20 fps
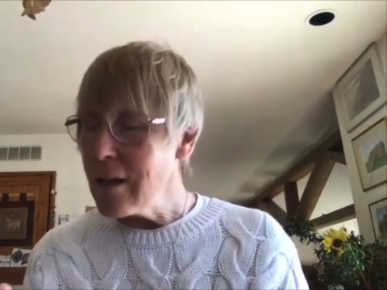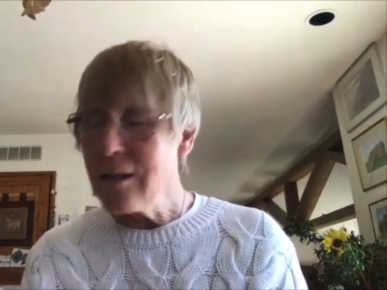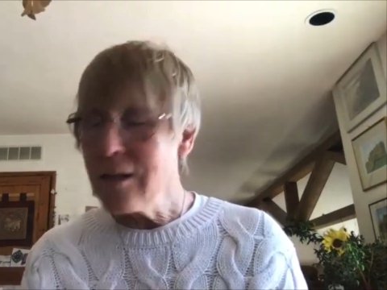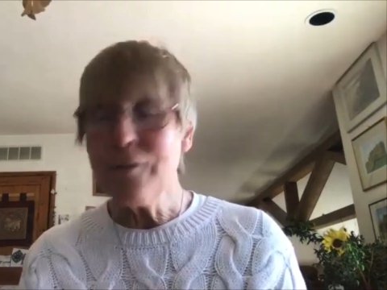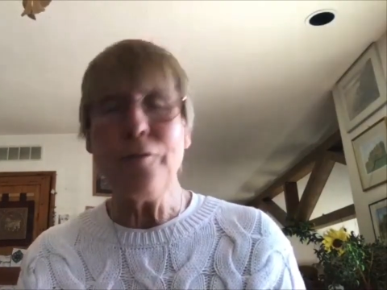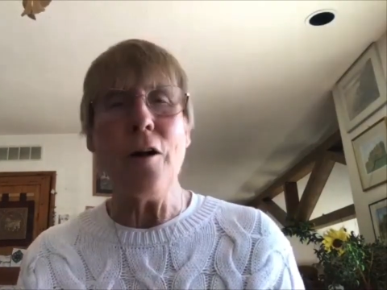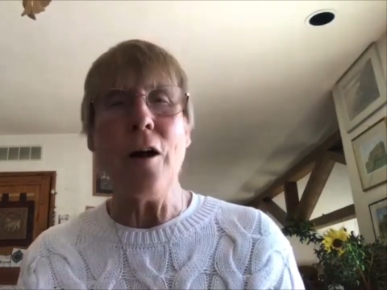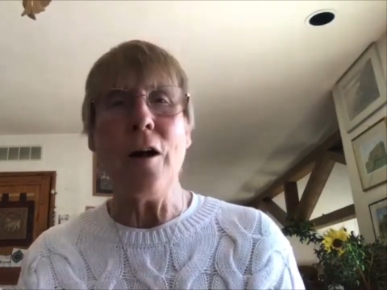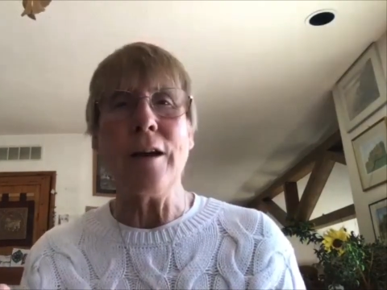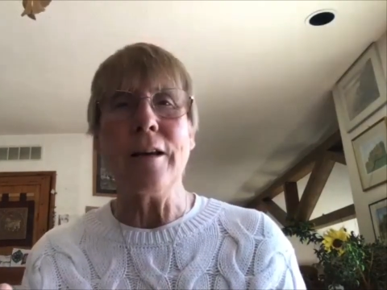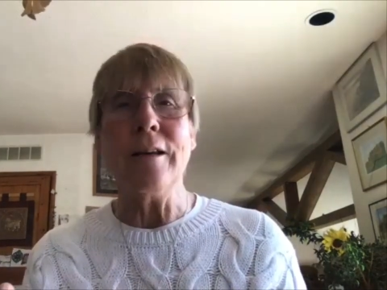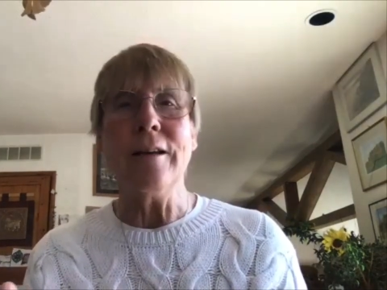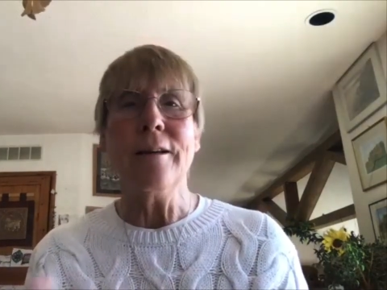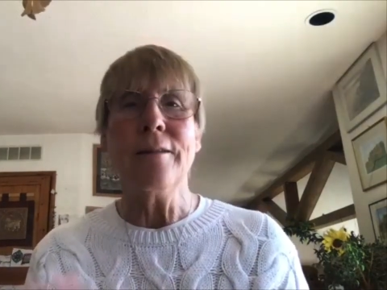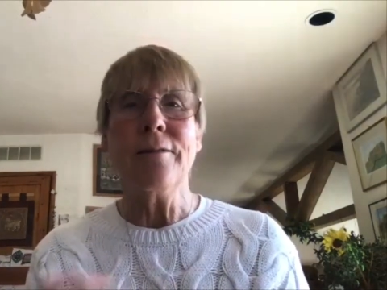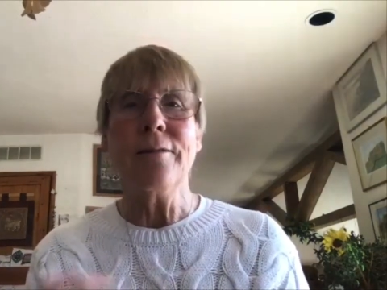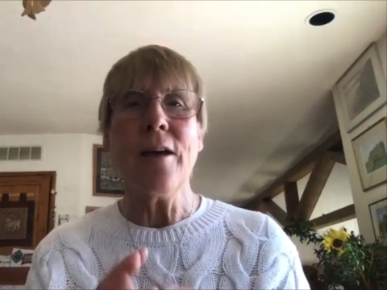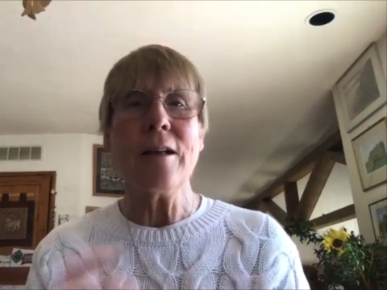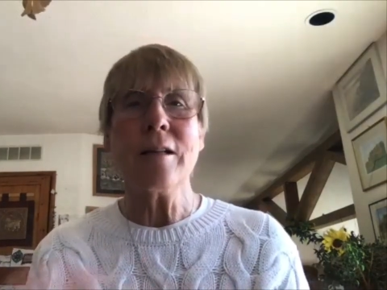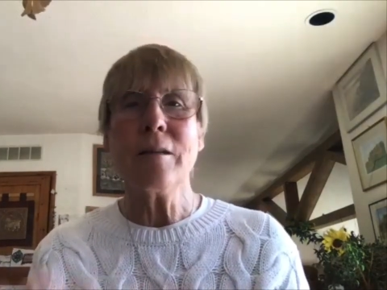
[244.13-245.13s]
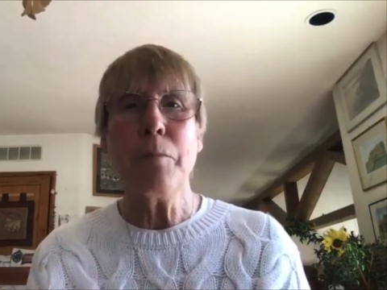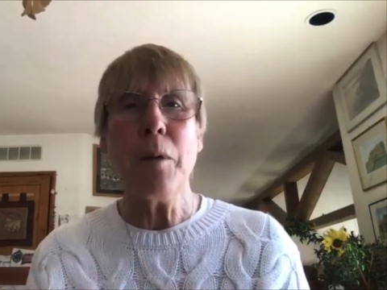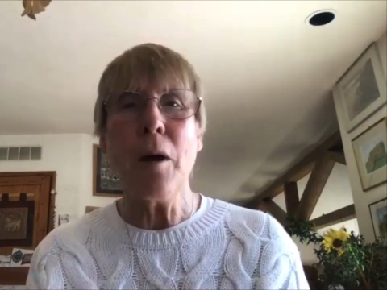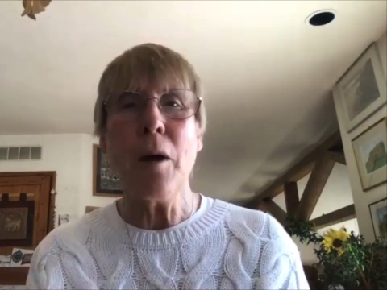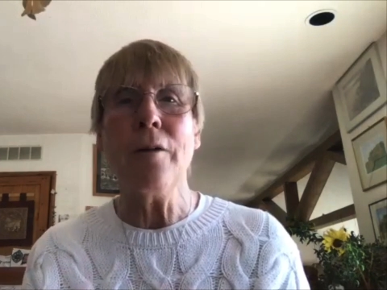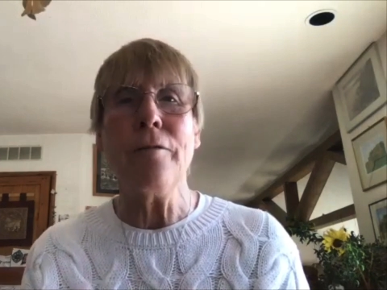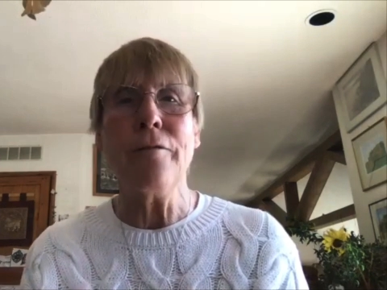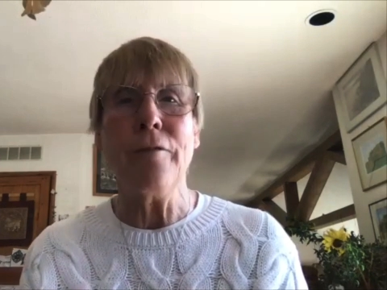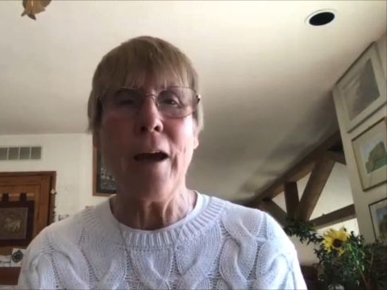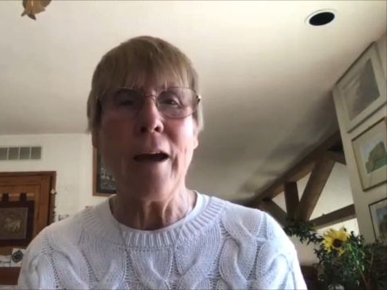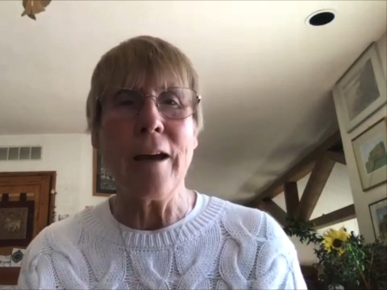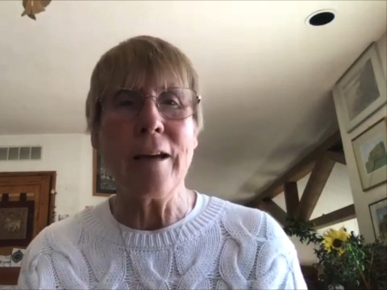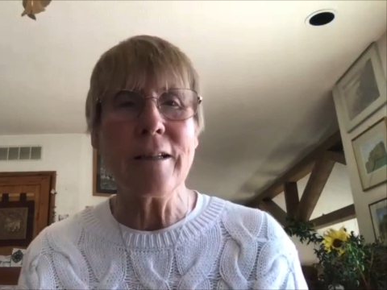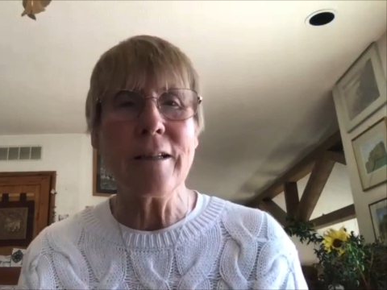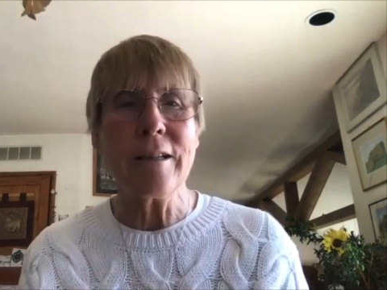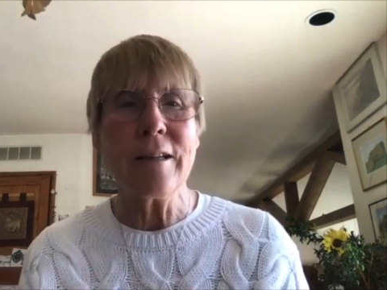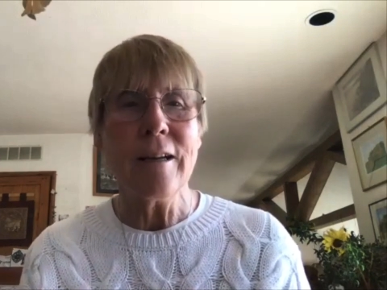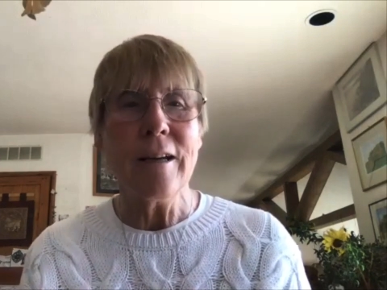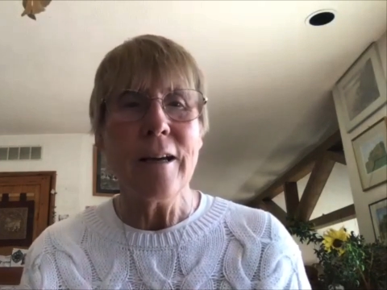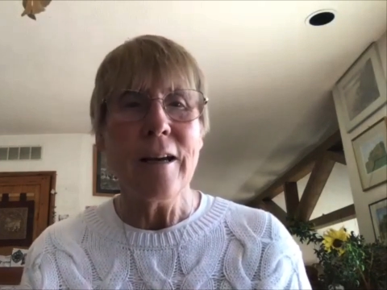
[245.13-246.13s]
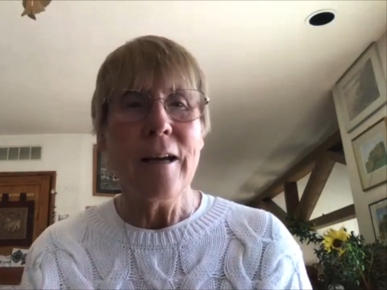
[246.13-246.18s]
fine. That's perfect.